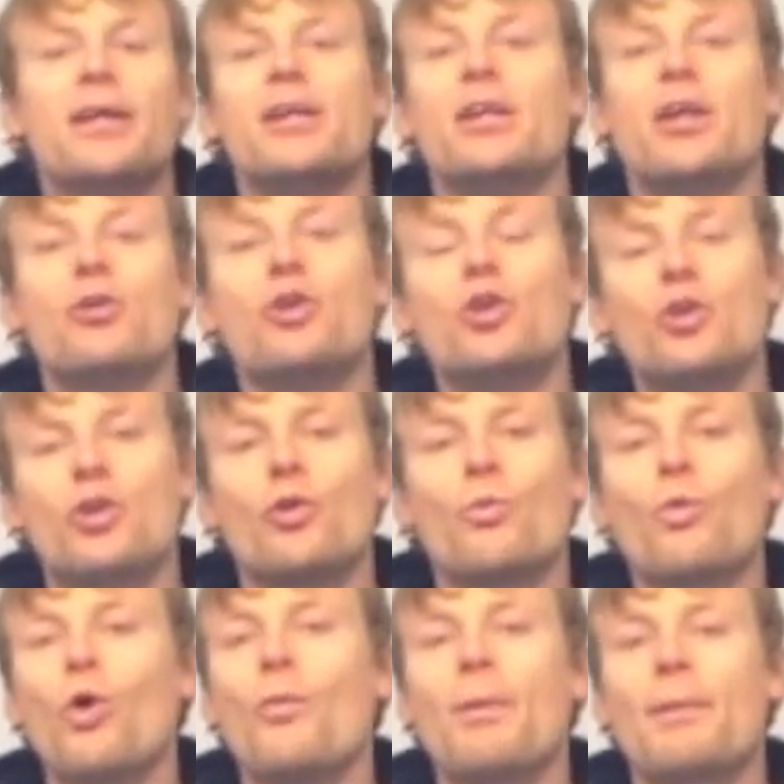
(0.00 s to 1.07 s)
The
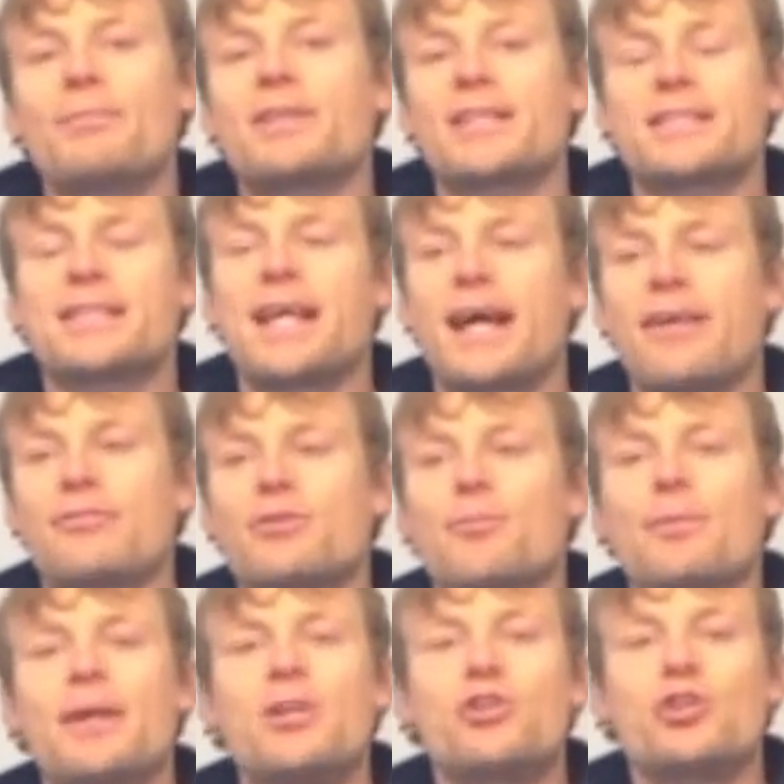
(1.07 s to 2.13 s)
warm-up doesn't have to
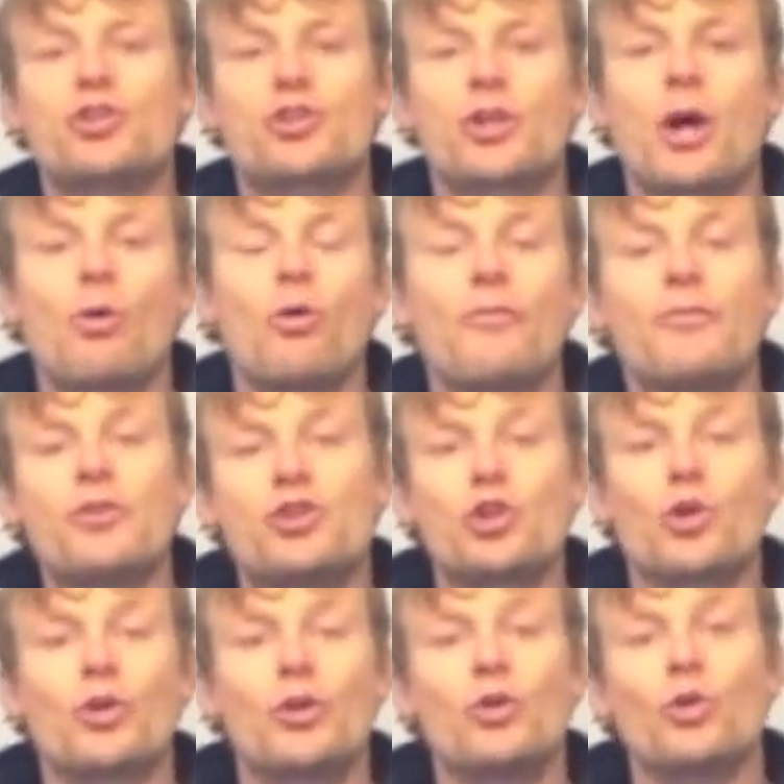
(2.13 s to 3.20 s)
be just go off and
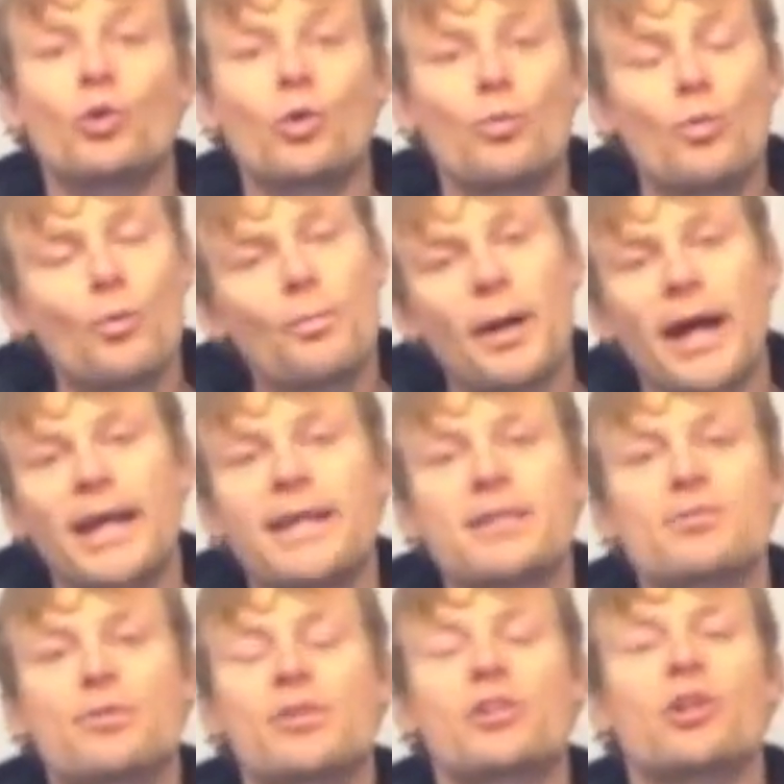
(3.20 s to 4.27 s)
jog at your normal
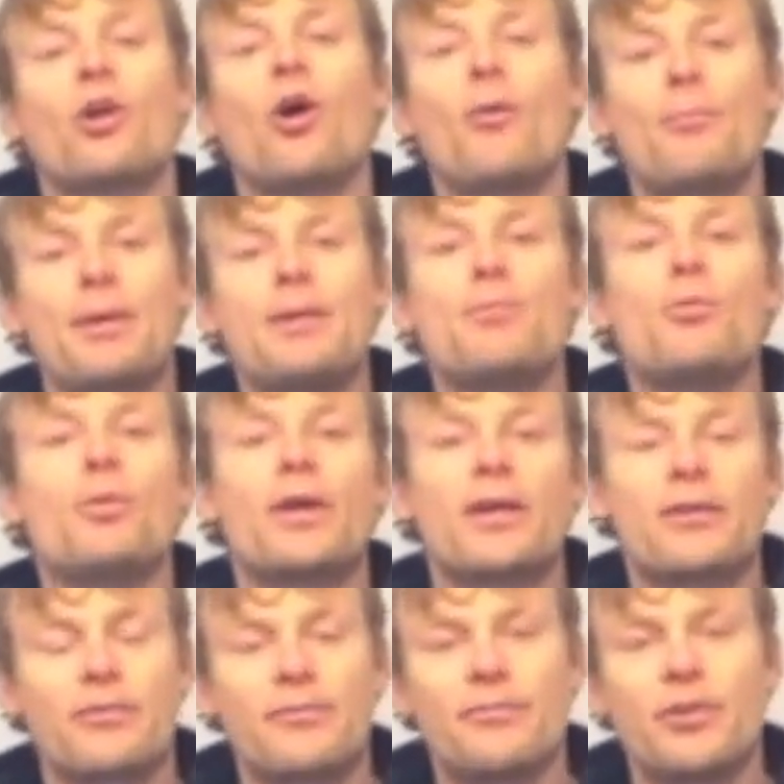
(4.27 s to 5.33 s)
pace, which a lot of people
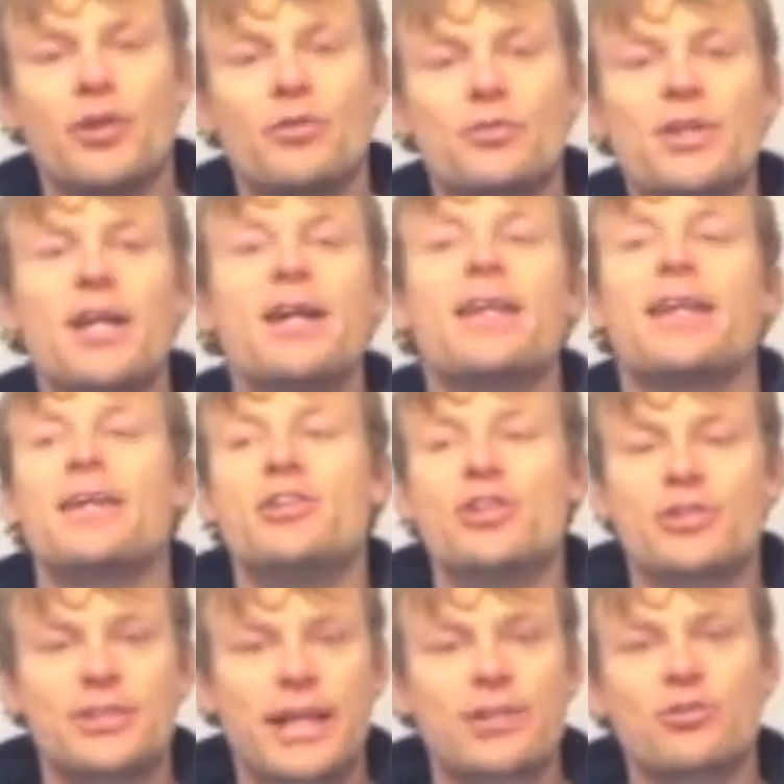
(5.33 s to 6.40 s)
get confused. They
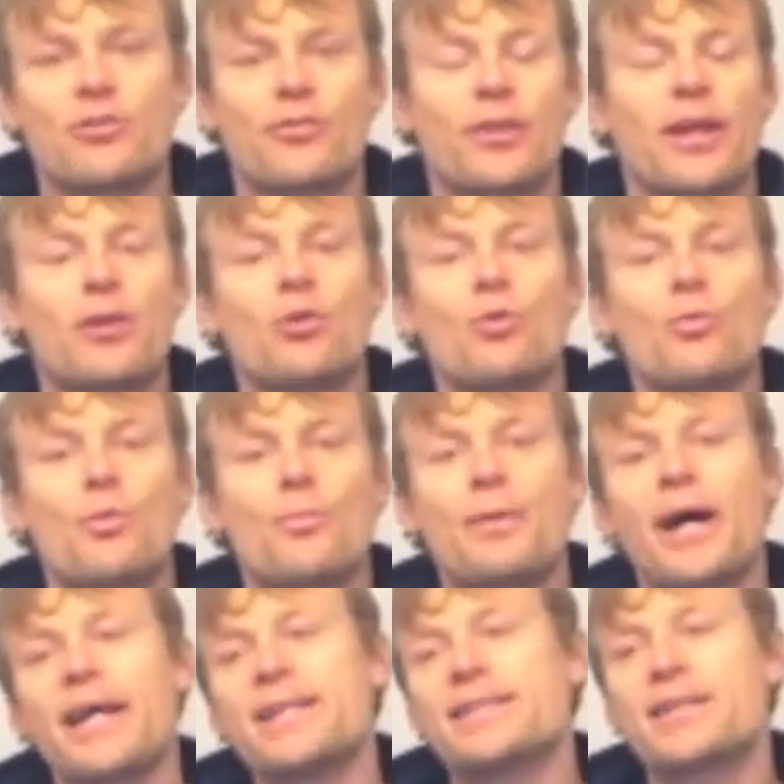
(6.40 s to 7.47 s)
just set off at their normal
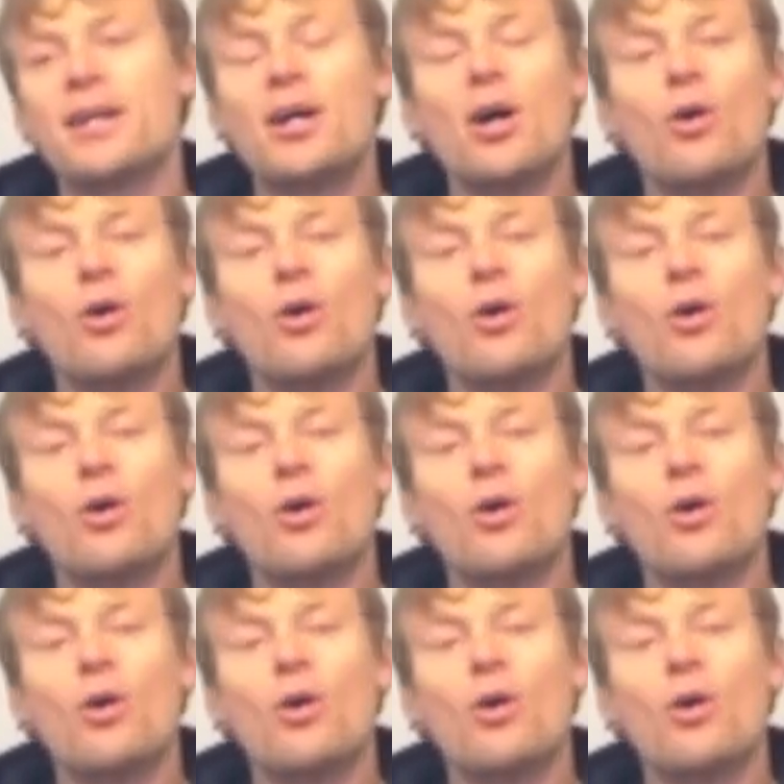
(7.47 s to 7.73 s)
pace.